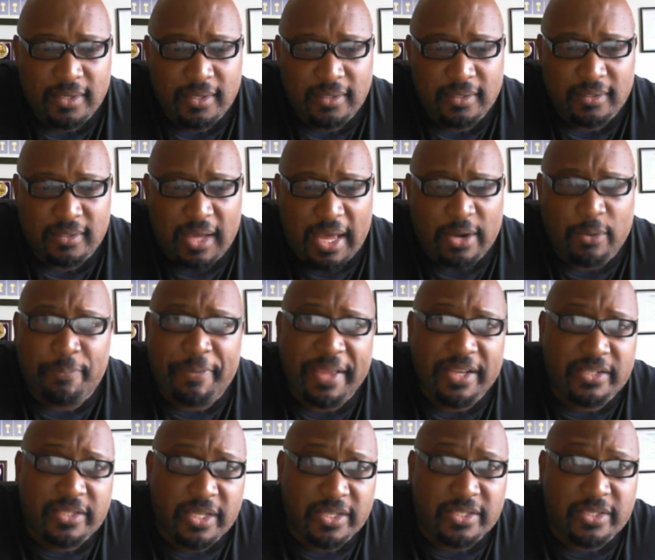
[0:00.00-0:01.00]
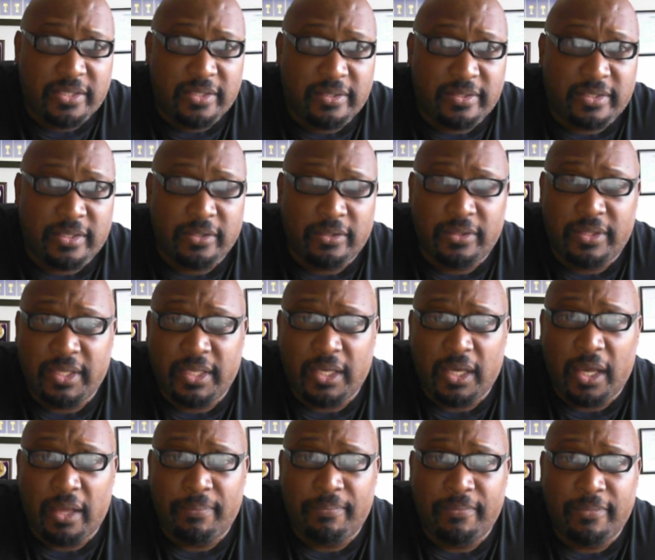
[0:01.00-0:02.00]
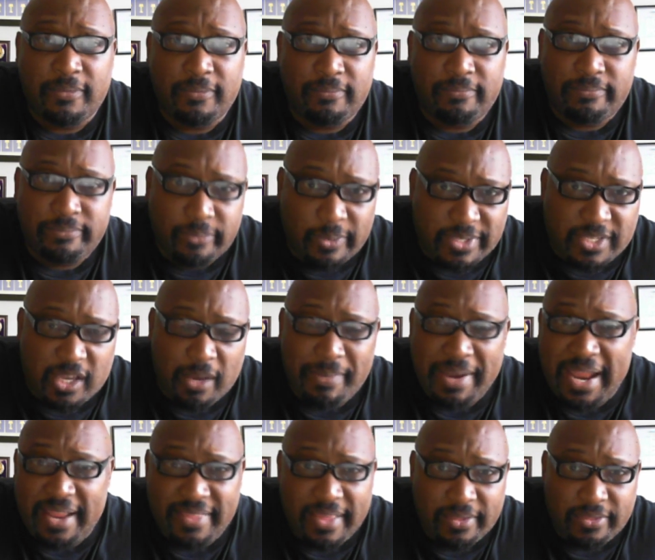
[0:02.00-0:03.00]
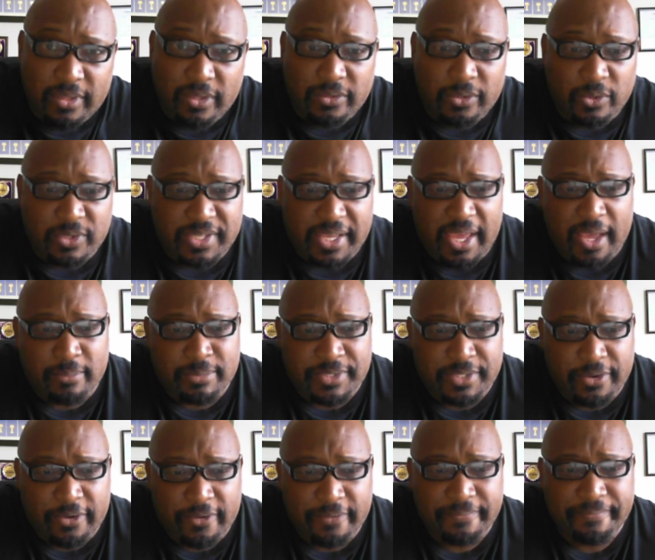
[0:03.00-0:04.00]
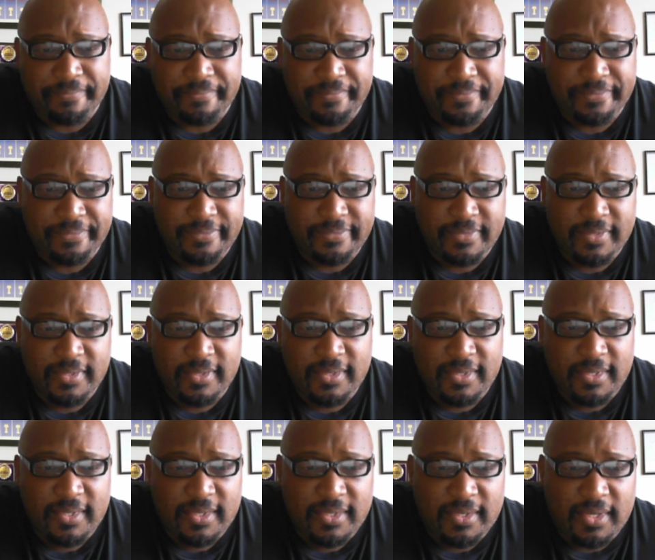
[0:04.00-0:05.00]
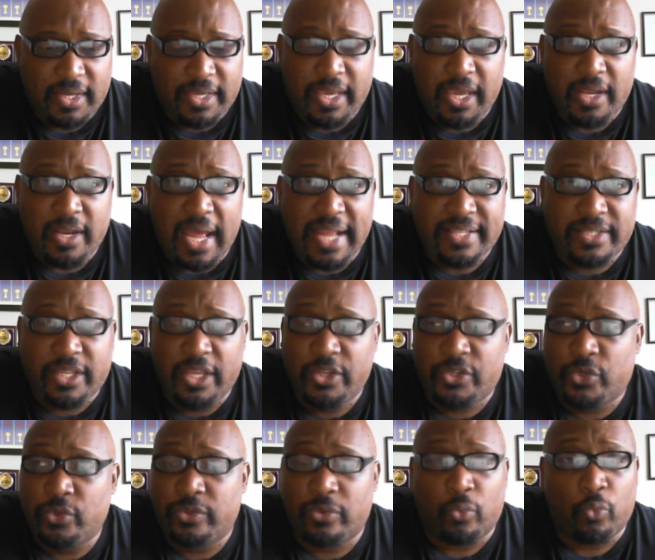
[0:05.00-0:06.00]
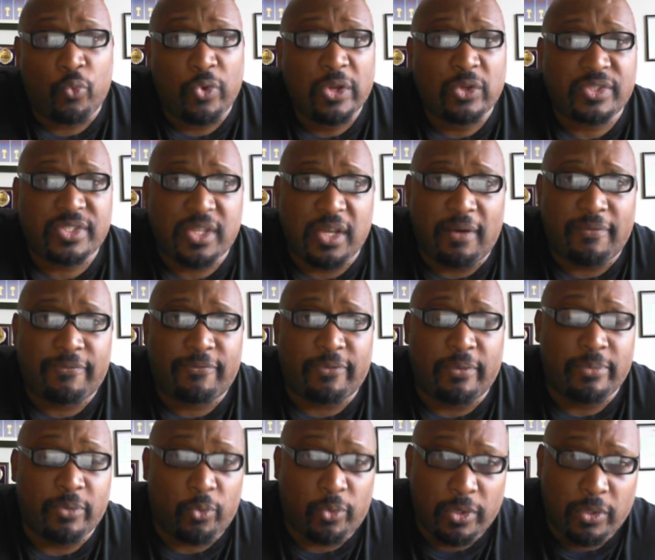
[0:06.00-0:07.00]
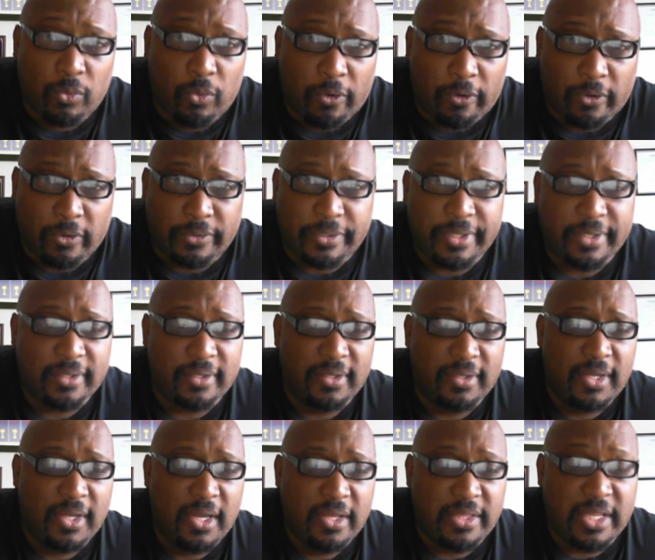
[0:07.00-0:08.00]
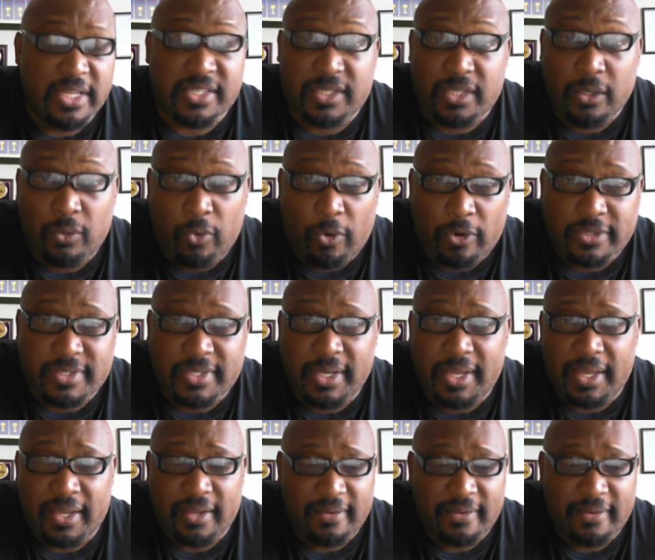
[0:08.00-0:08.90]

I don't pay attention to the what's coming out of those camps there. Again, I teach you the real stuff from the real world that still works today.